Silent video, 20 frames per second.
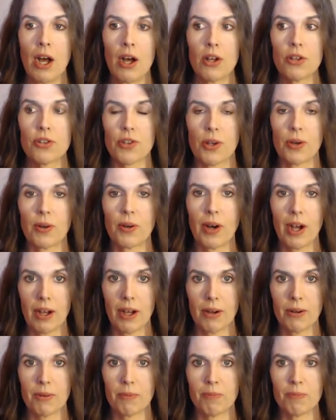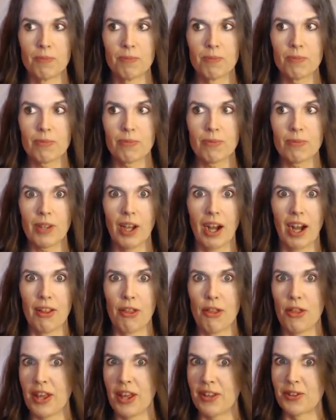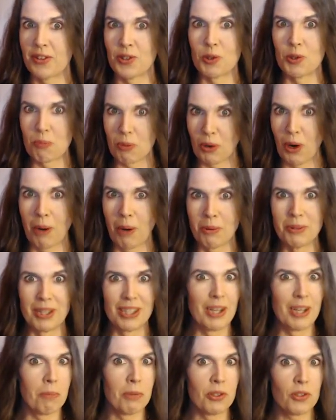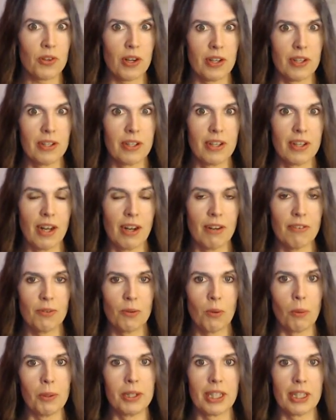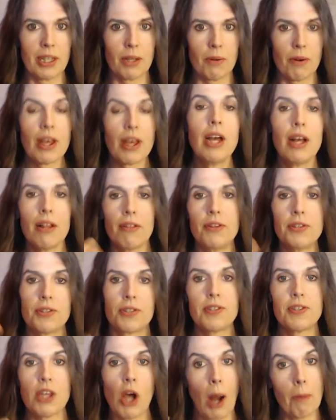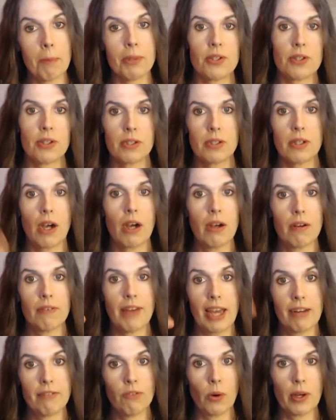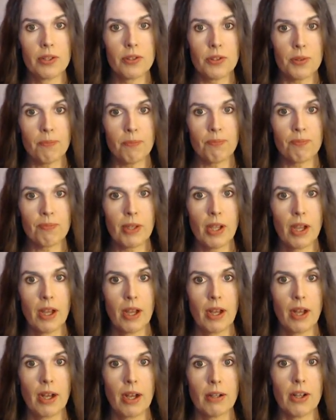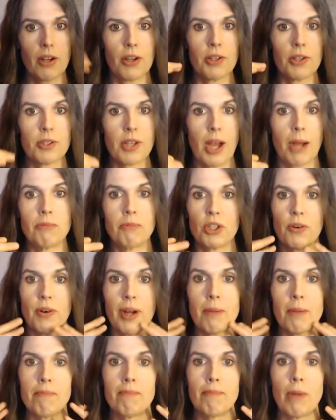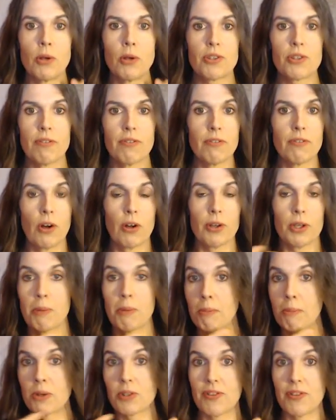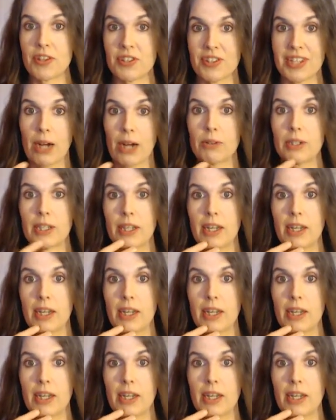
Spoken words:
So I think this is probably demonstrated enough what we're dealing with. This is the opposite of head voice, because I'm generating most of the volume and most of the sound